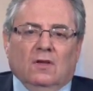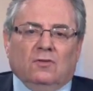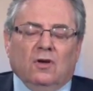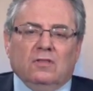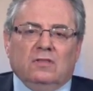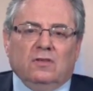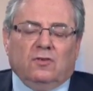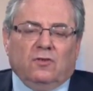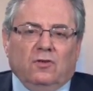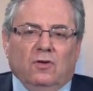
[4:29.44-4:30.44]
So
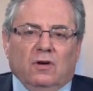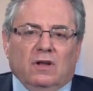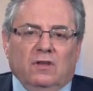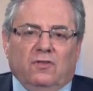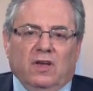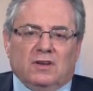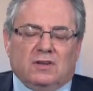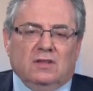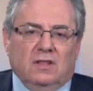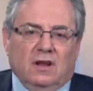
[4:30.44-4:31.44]
this is an
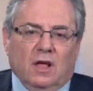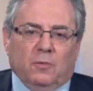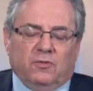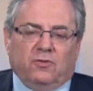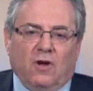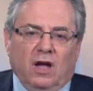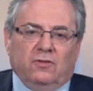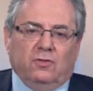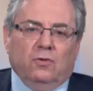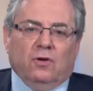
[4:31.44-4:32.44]
organization that helps try
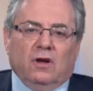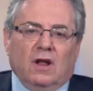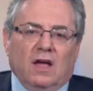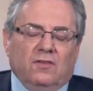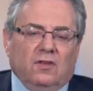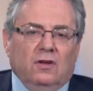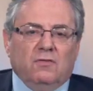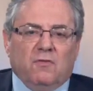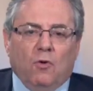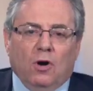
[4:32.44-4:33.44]
to organize and
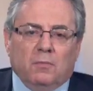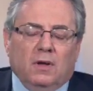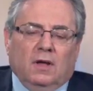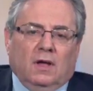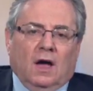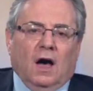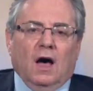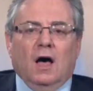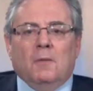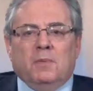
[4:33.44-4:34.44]
inform
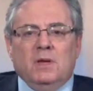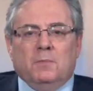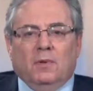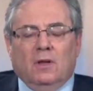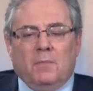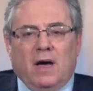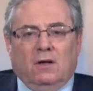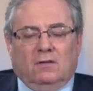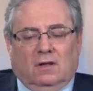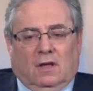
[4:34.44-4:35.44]
people
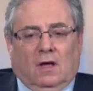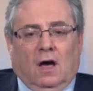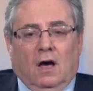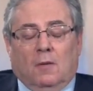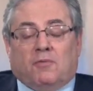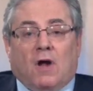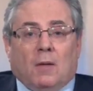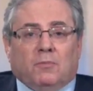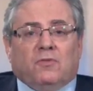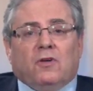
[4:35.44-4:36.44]
about
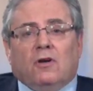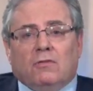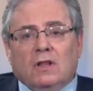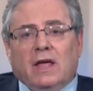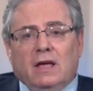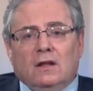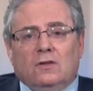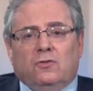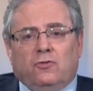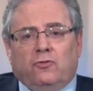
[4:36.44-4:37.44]
problems that are
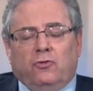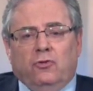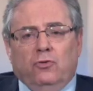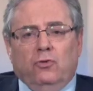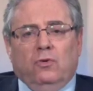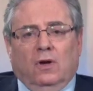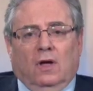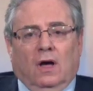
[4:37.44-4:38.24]
related to